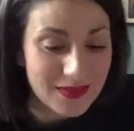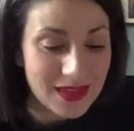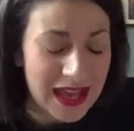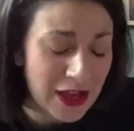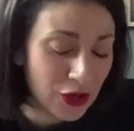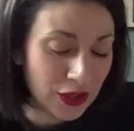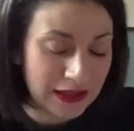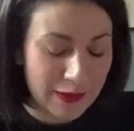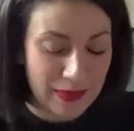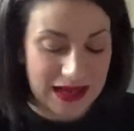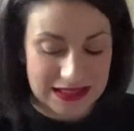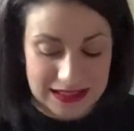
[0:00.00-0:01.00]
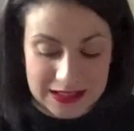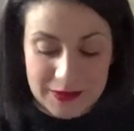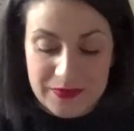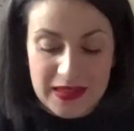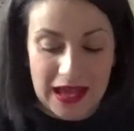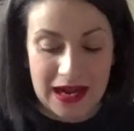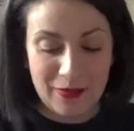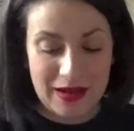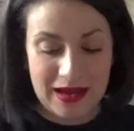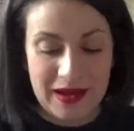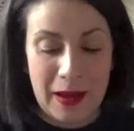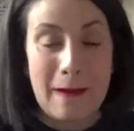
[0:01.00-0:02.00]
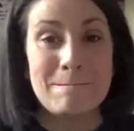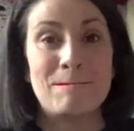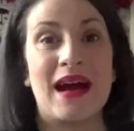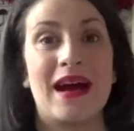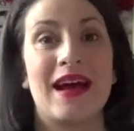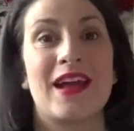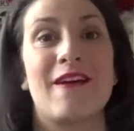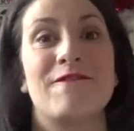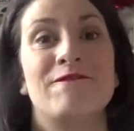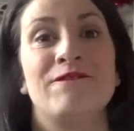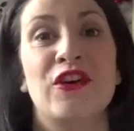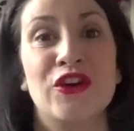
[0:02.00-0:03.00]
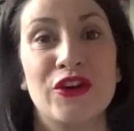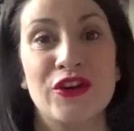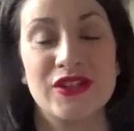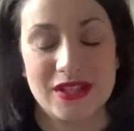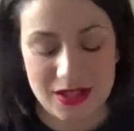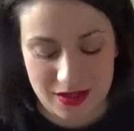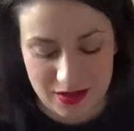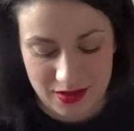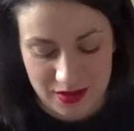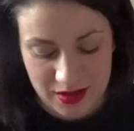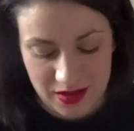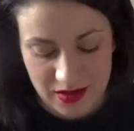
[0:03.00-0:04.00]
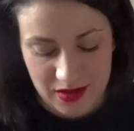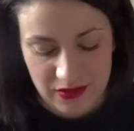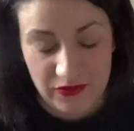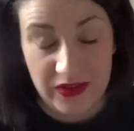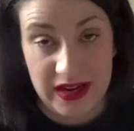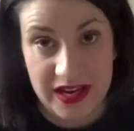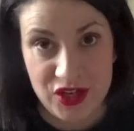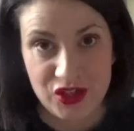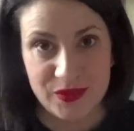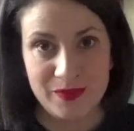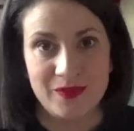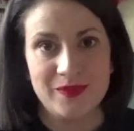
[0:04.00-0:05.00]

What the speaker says: hey ho, never mind. Anyway, my first finish